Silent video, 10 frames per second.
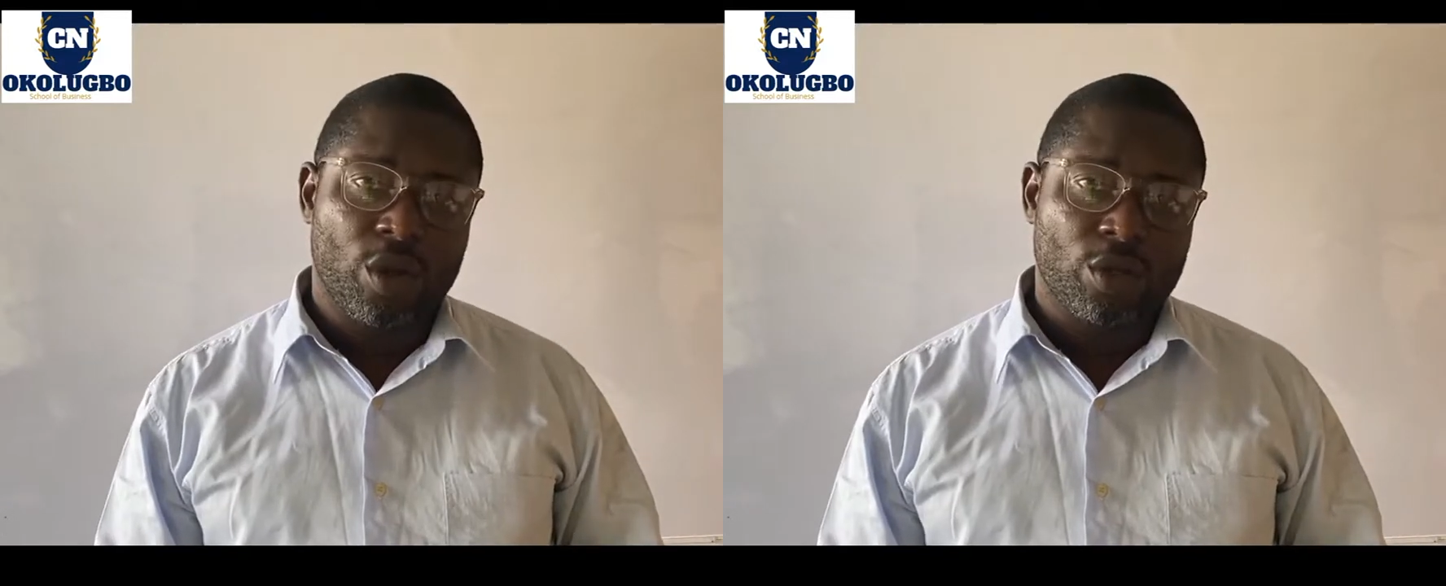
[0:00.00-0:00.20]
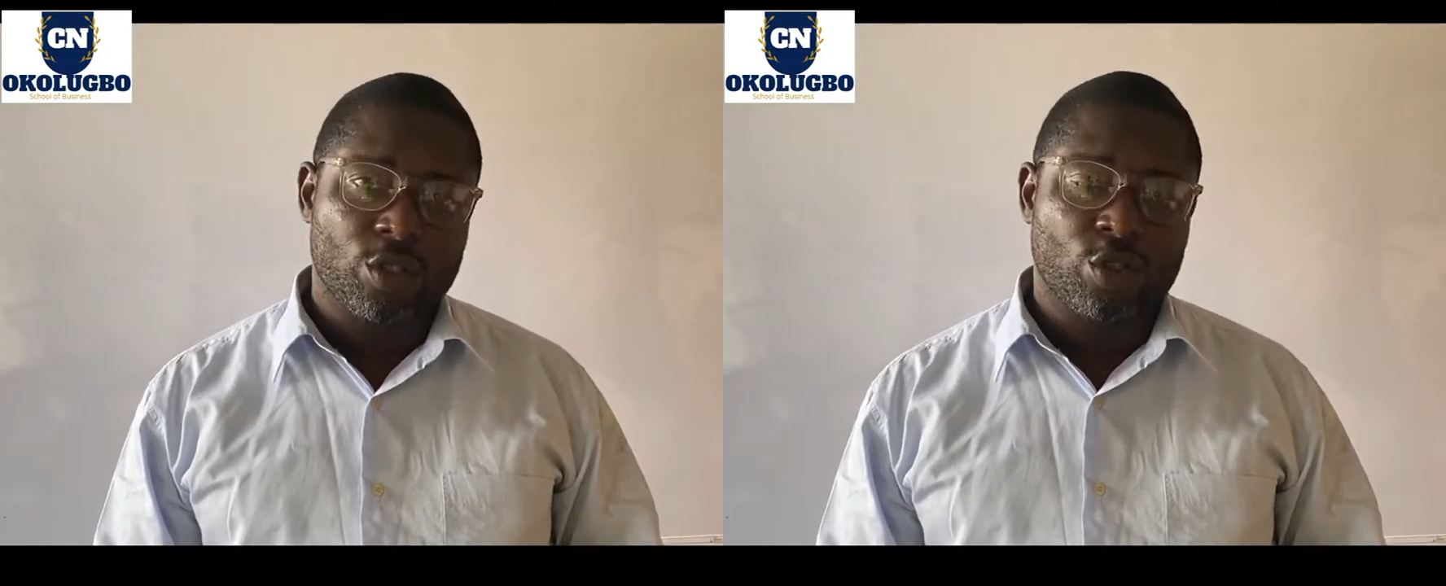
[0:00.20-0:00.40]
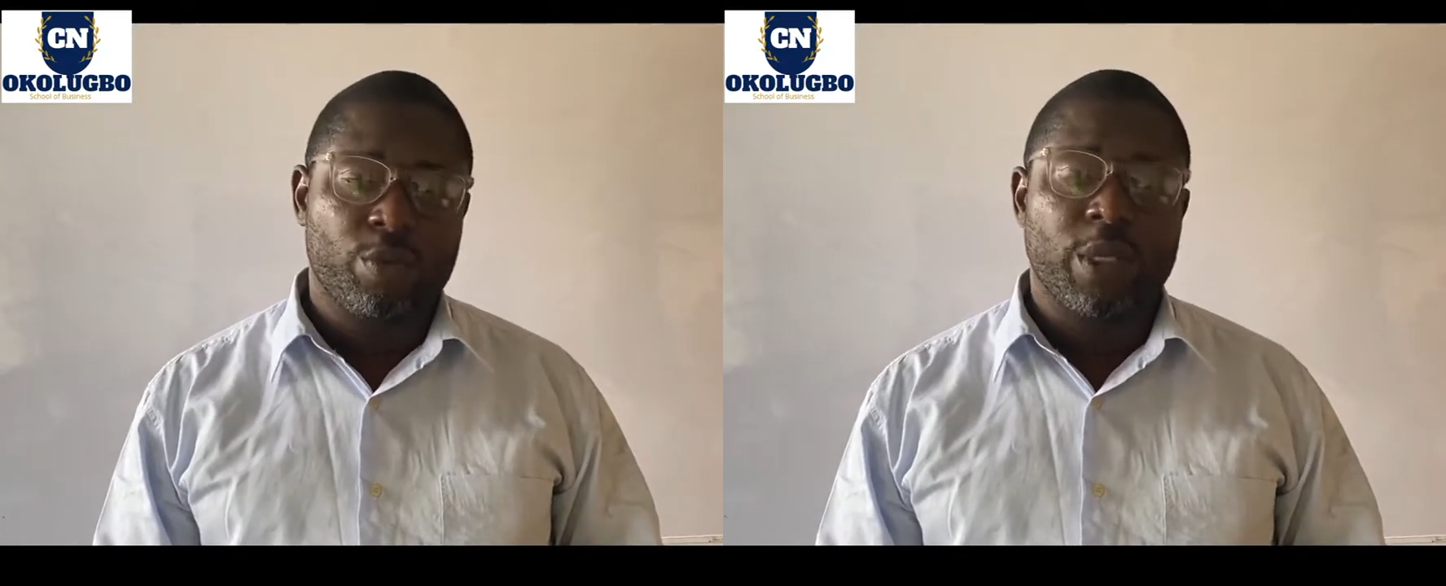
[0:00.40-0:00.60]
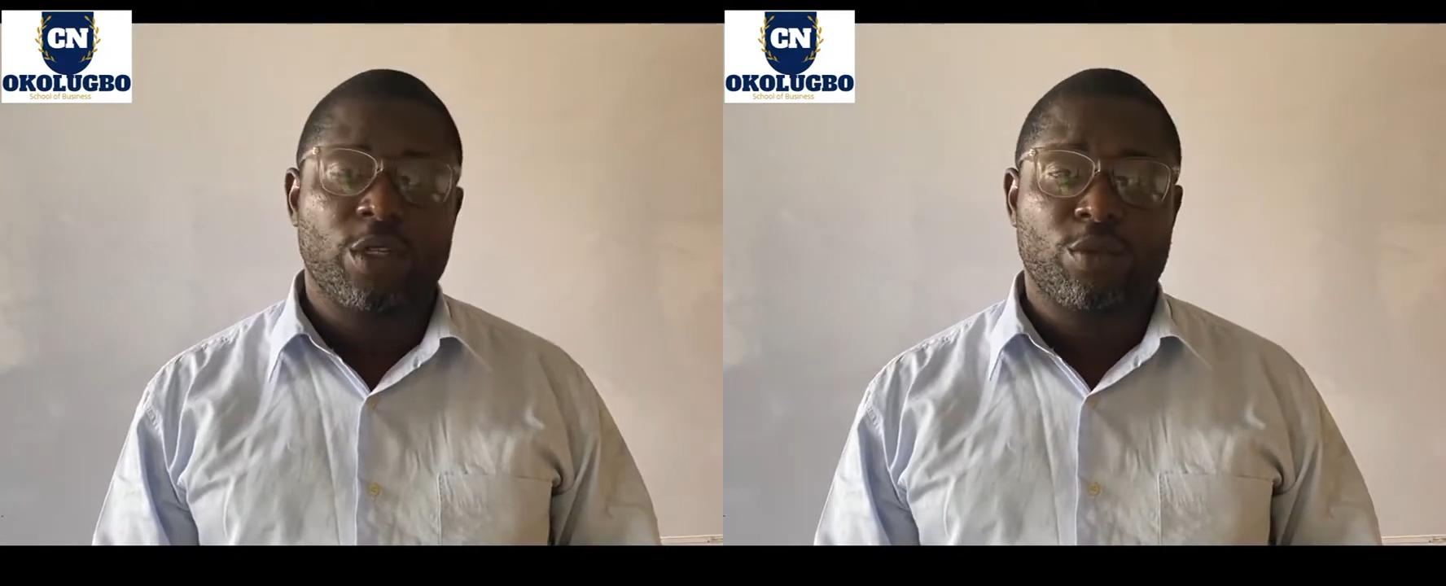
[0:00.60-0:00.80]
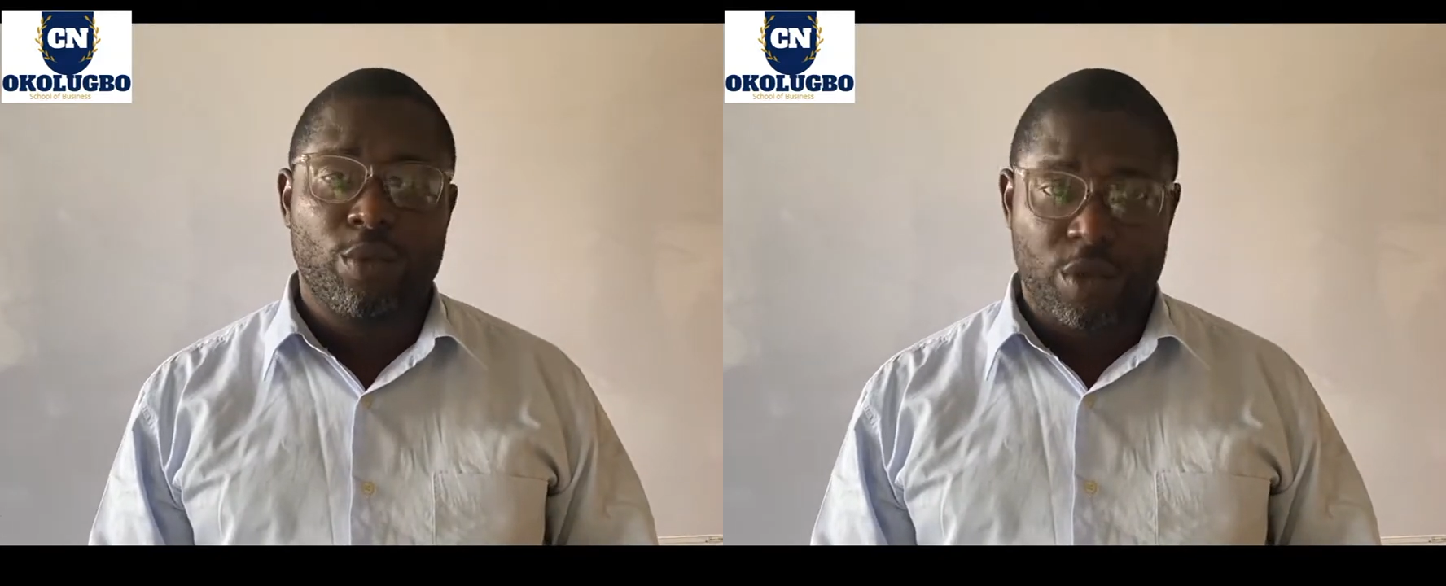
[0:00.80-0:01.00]
on
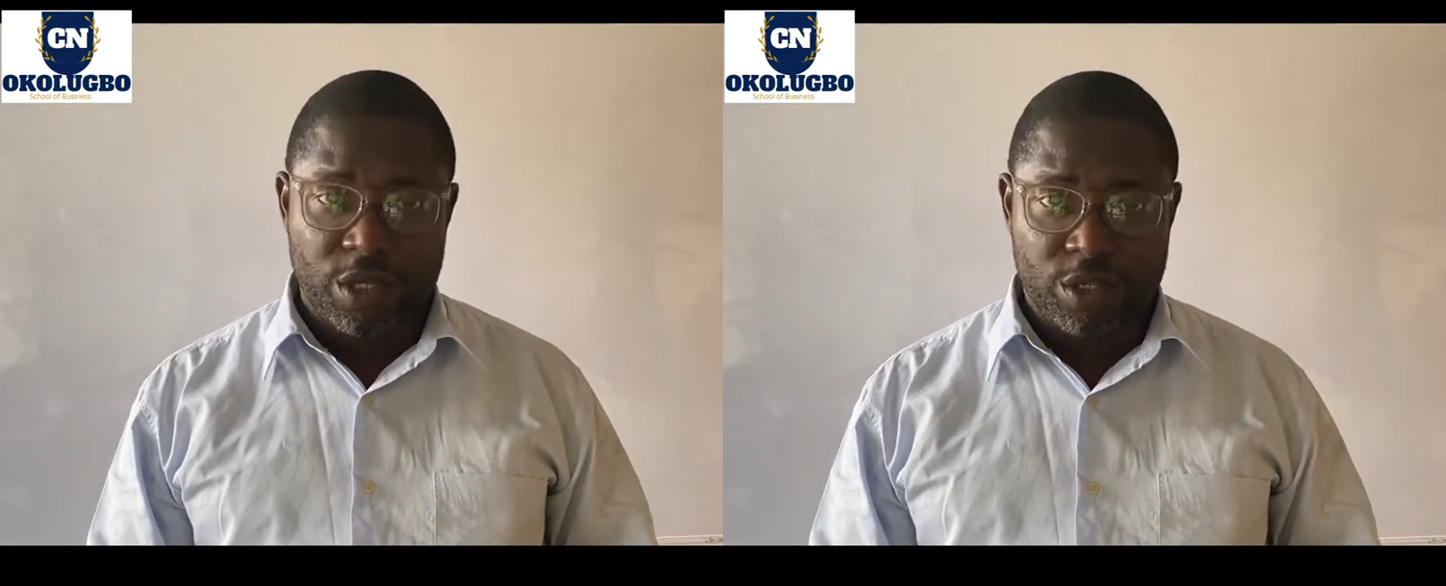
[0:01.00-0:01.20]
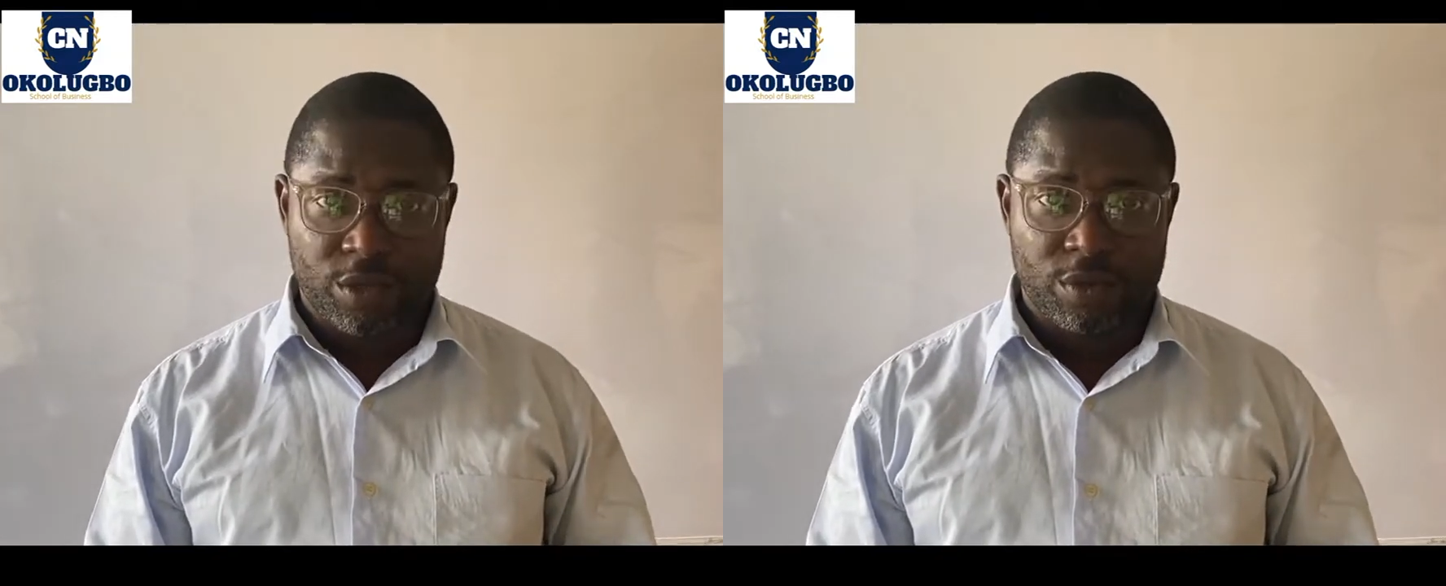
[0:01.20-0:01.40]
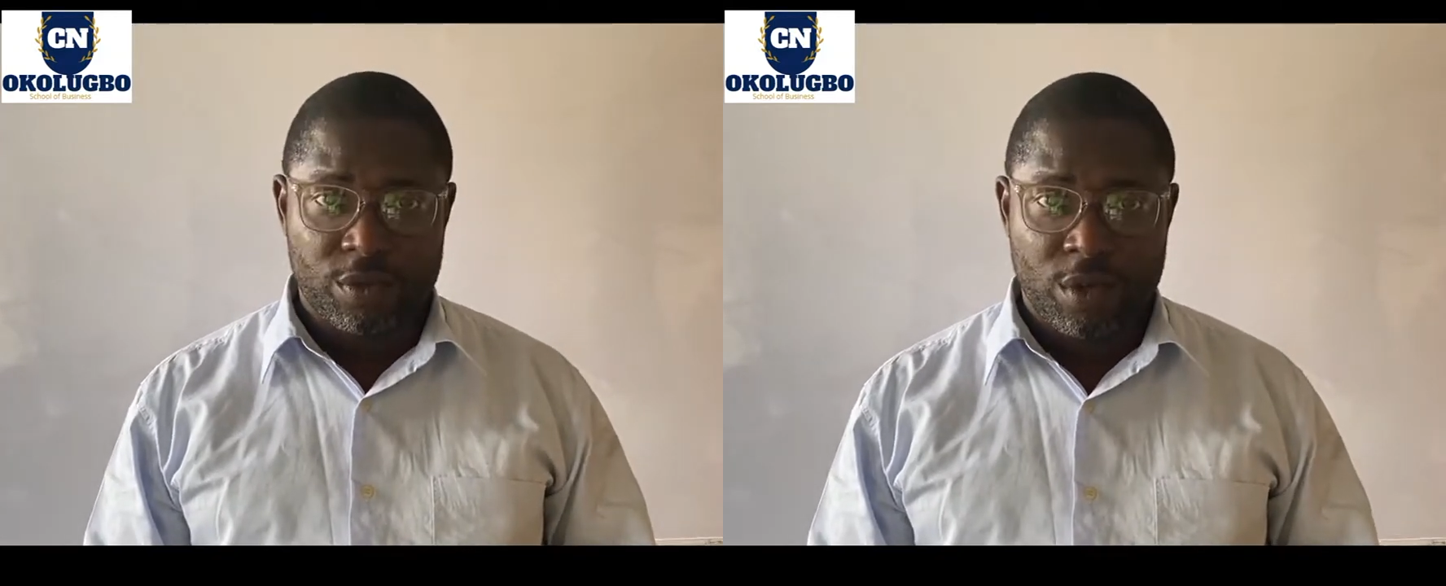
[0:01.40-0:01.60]
geometric progression.